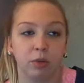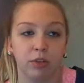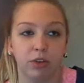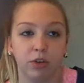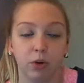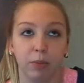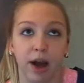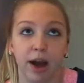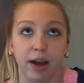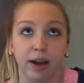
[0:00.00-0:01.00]
wants to go
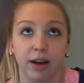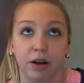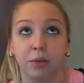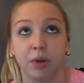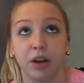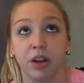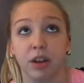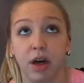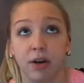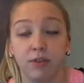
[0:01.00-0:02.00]
back, and I would
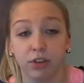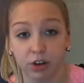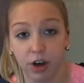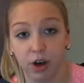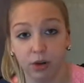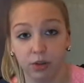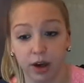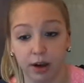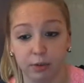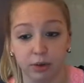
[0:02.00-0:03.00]
love to go.
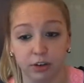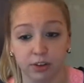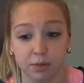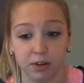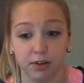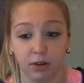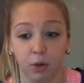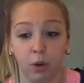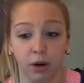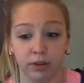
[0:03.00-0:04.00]
That would just be
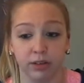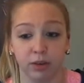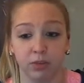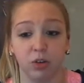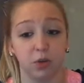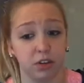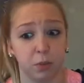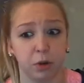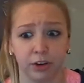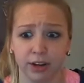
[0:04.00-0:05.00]
so awesome to
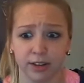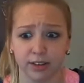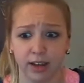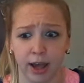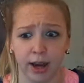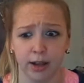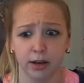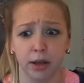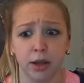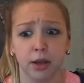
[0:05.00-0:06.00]
experience that
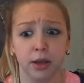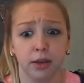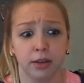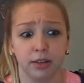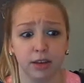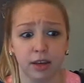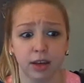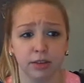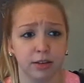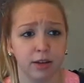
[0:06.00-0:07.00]
and see it,
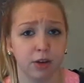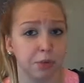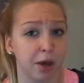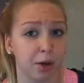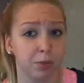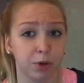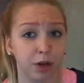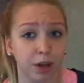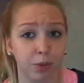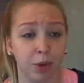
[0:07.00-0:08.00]
because he tells me how
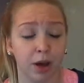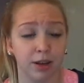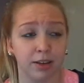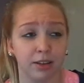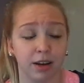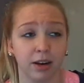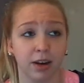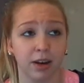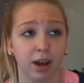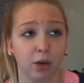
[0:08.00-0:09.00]
pretty it was and
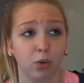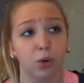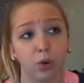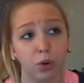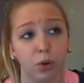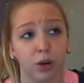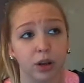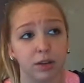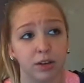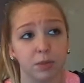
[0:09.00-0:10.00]
like how cool, and
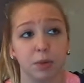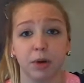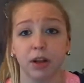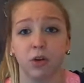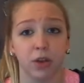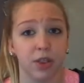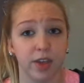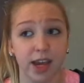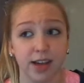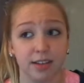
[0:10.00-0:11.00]
he tells me about all the
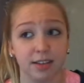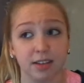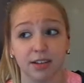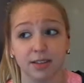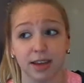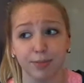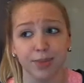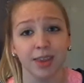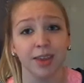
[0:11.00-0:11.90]
things, and it's like,